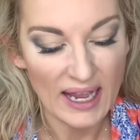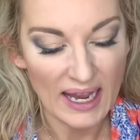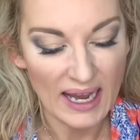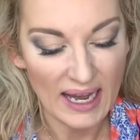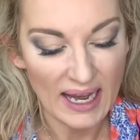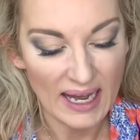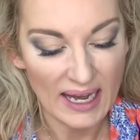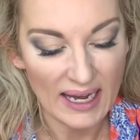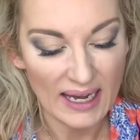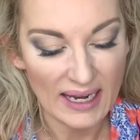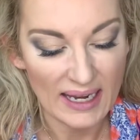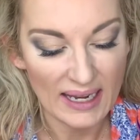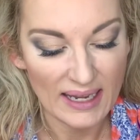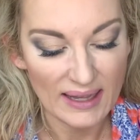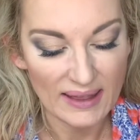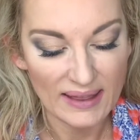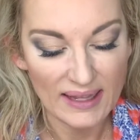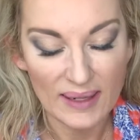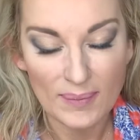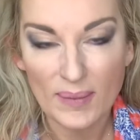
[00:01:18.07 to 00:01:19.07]

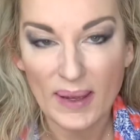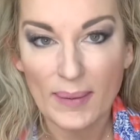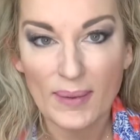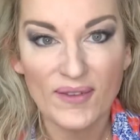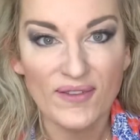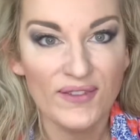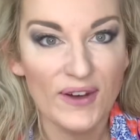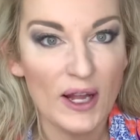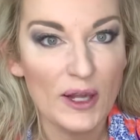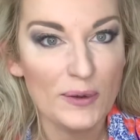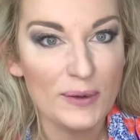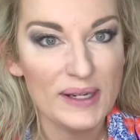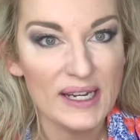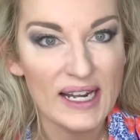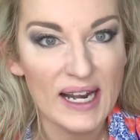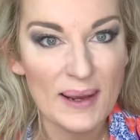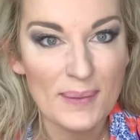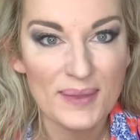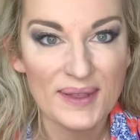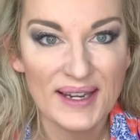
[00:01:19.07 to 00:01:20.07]
And then maybe following it
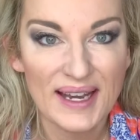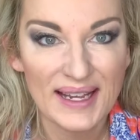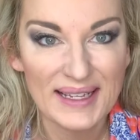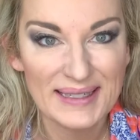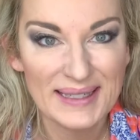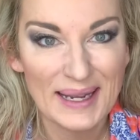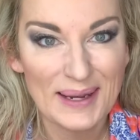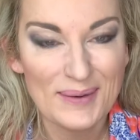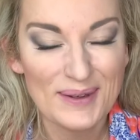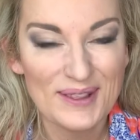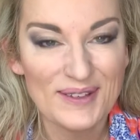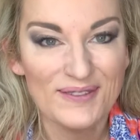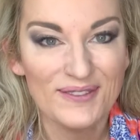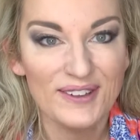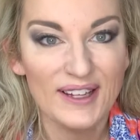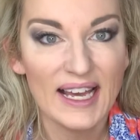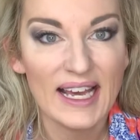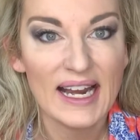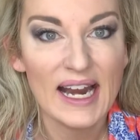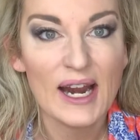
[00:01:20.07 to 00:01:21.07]
up the next day with a
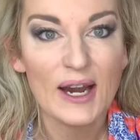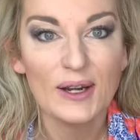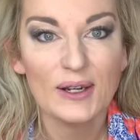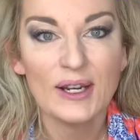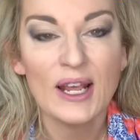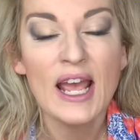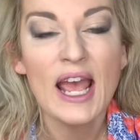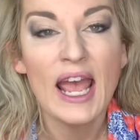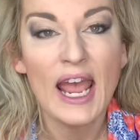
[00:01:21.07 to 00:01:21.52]
flat iron.